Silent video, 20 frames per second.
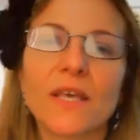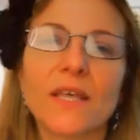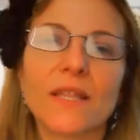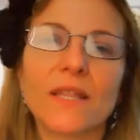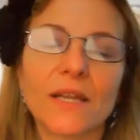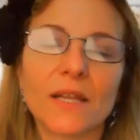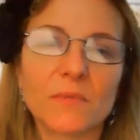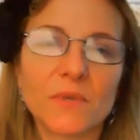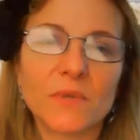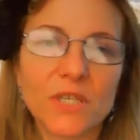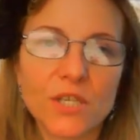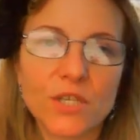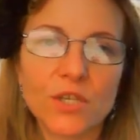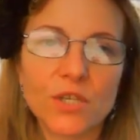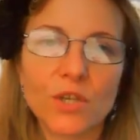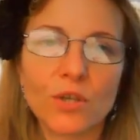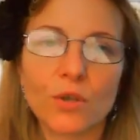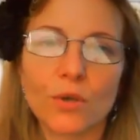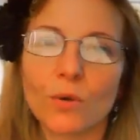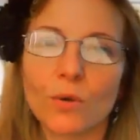that I'm
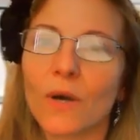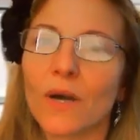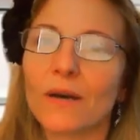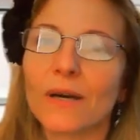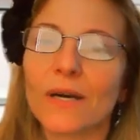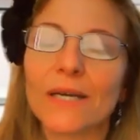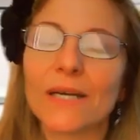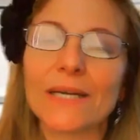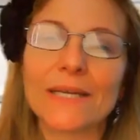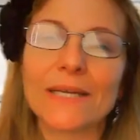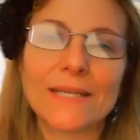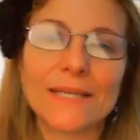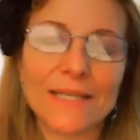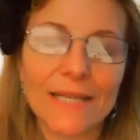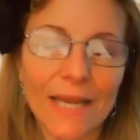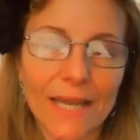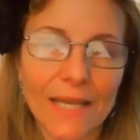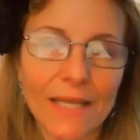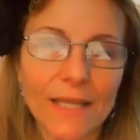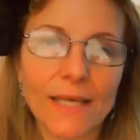teaching you on a
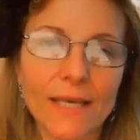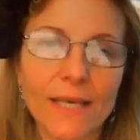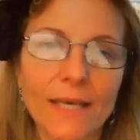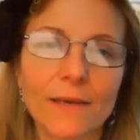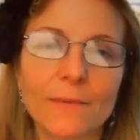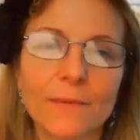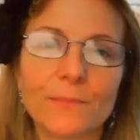daily,